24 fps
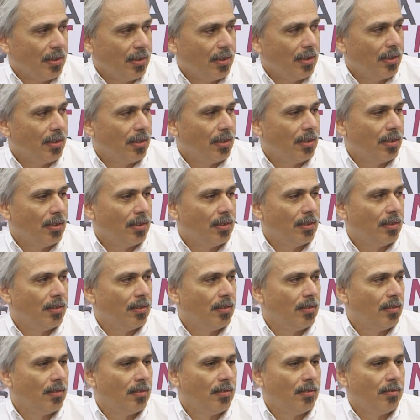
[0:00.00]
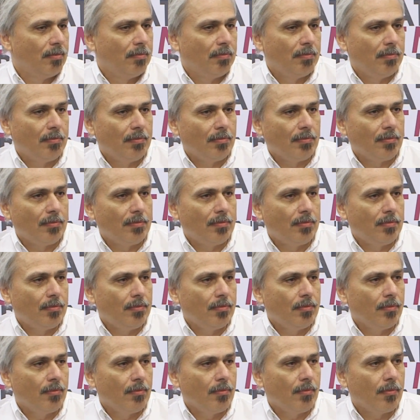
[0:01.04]

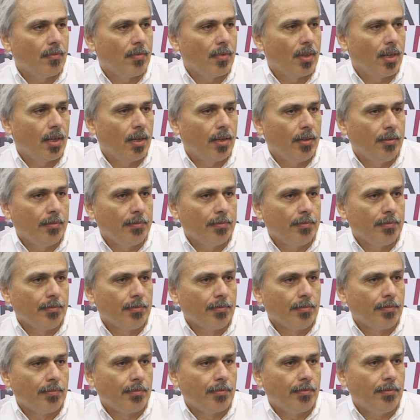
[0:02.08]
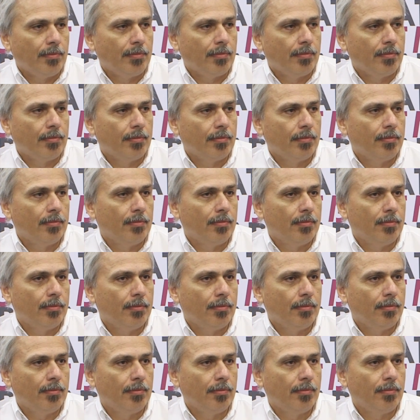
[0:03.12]

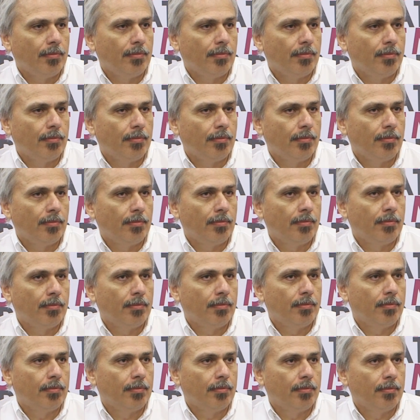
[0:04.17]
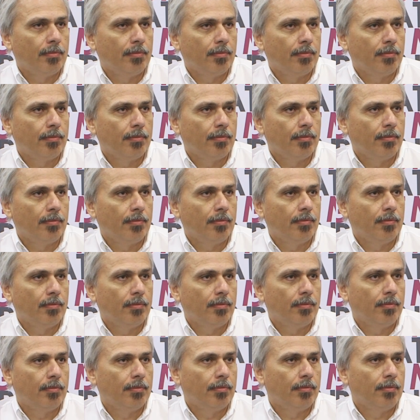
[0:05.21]

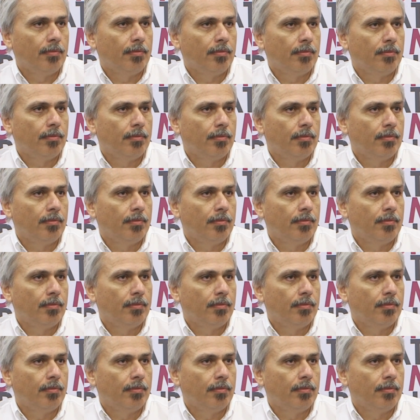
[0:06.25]
This person isn't speaking.